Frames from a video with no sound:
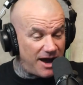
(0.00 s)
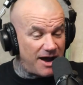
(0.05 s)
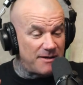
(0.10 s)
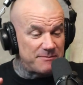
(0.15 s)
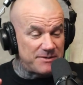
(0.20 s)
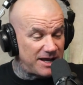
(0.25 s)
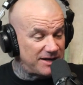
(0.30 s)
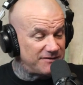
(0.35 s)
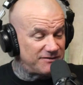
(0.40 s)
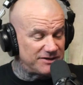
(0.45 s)

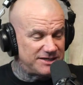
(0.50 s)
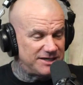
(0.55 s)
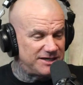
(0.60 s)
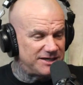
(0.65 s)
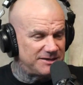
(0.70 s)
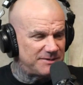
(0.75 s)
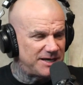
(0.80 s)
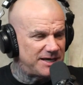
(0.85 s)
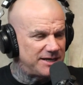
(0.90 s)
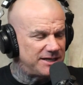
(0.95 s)
not even
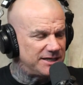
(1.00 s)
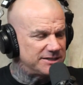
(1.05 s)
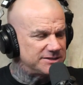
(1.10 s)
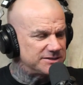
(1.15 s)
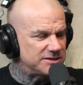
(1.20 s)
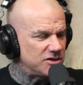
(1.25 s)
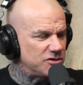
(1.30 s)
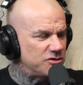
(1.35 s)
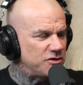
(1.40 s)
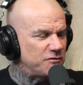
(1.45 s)
kidding, man.
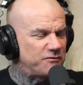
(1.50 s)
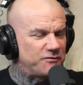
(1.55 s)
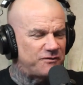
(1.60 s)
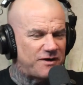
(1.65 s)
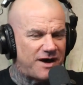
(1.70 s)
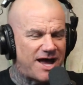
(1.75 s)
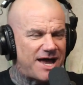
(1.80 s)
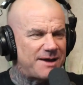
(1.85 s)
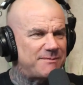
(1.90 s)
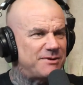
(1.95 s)
The
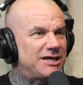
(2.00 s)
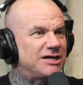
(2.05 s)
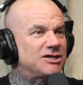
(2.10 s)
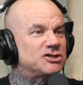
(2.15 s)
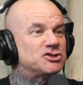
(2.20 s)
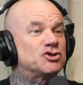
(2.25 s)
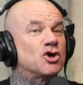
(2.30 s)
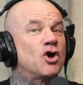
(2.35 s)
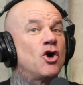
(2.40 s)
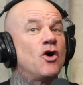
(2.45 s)
vibe
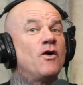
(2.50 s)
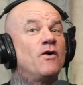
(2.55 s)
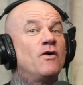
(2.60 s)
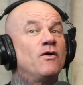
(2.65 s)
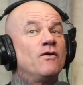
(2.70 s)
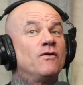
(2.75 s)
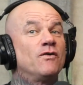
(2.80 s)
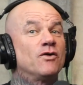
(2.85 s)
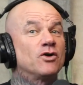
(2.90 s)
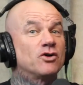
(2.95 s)
is
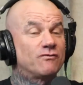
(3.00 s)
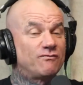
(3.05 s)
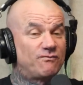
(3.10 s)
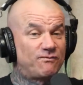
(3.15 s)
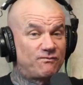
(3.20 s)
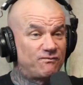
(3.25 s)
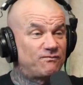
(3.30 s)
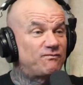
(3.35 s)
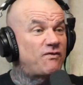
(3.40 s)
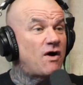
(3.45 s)

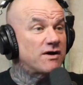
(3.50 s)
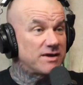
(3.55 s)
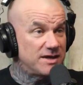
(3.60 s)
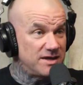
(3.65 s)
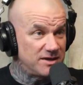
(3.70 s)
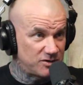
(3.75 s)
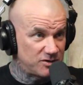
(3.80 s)
fucking